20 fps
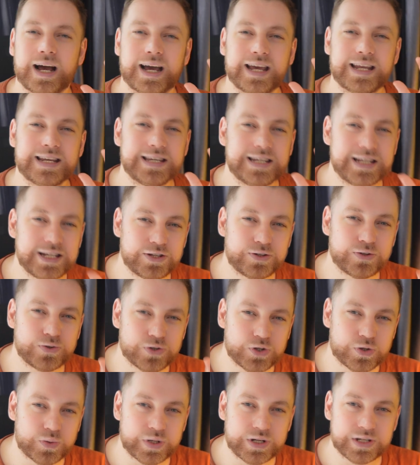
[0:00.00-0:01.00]
I need to
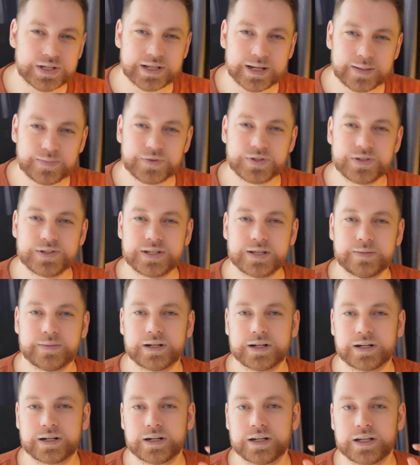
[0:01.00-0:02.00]
squeeze something
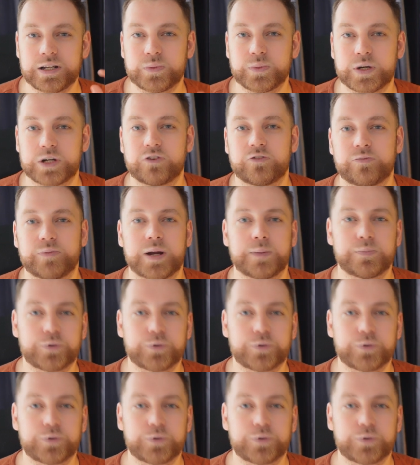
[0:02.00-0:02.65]
similar in one of my